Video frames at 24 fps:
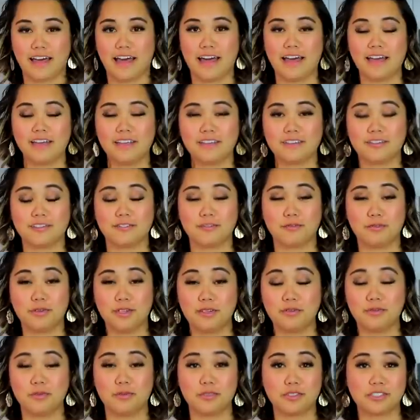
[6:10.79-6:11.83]
that.
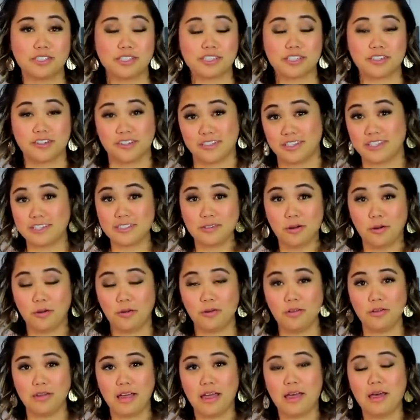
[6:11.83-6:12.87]
We will just cook these
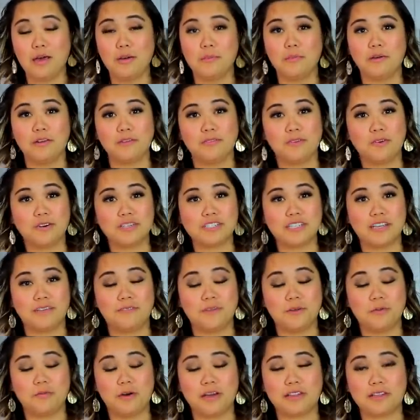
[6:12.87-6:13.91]
whole, but of course if
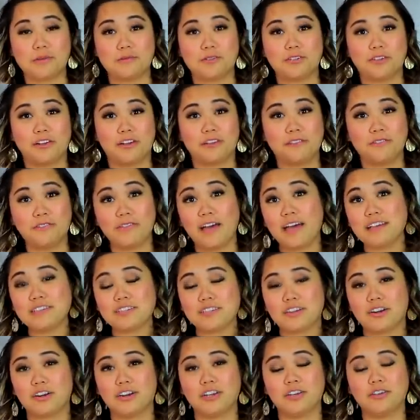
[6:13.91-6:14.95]
you want them to cook
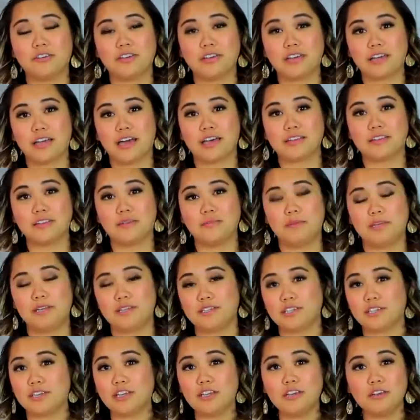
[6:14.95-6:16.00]
faster, you can cut them
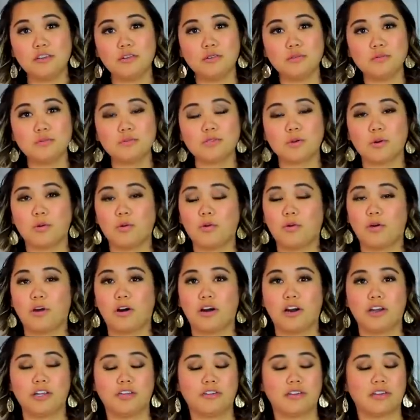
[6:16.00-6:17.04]
into cubes
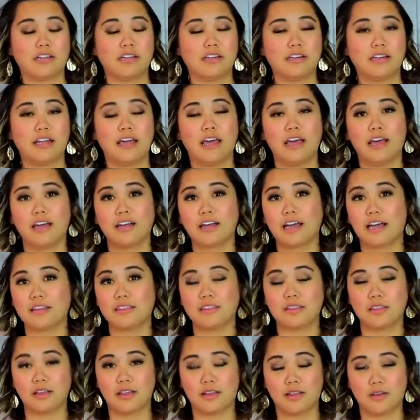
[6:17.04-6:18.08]
or you can
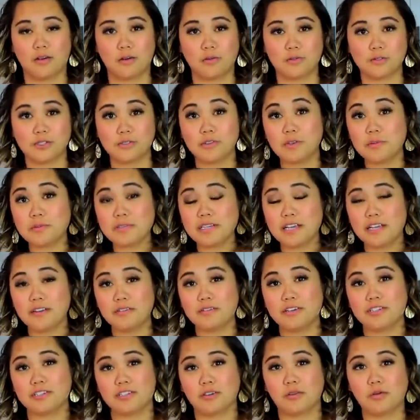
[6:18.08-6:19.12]
cut the sweet
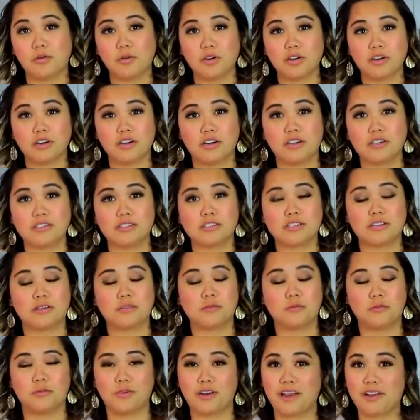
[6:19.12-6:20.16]
potato into quarters,
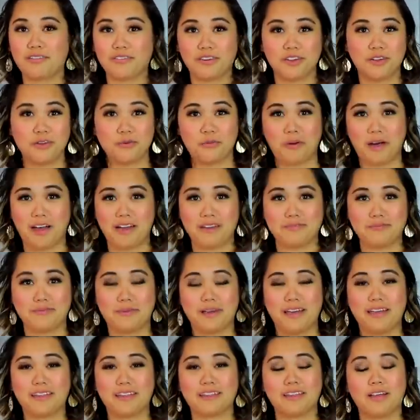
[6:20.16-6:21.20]
whatever you want.
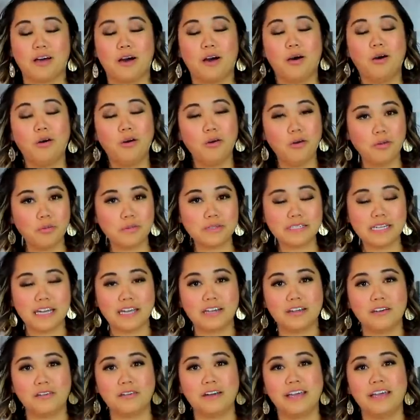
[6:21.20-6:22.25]
But a whole
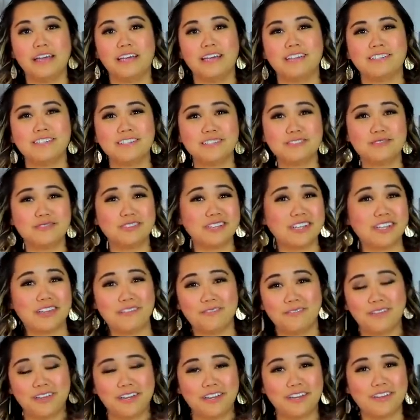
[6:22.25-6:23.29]
potato is just really
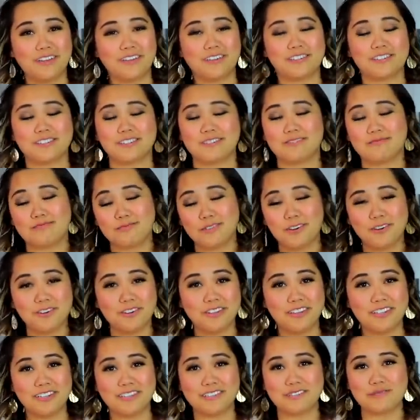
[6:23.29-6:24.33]
convenient. You just throw it
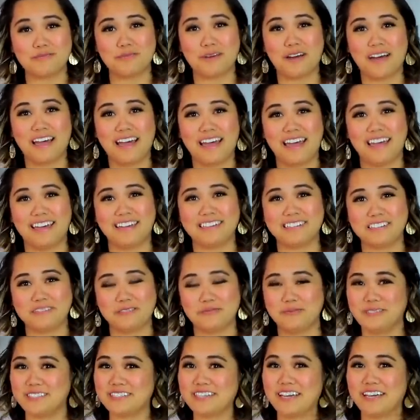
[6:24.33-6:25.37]
in the Instant Pot and it'll
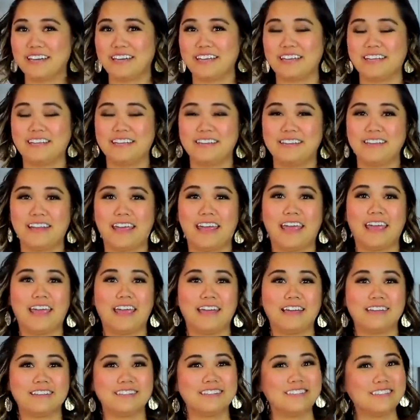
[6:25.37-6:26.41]
be done in
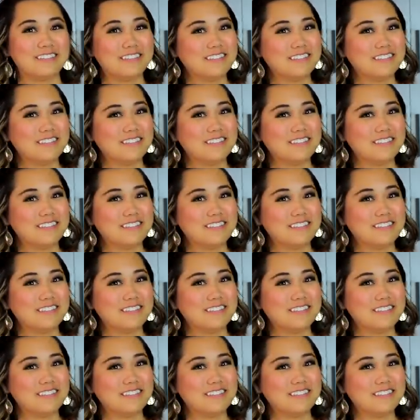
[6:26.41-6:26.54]
a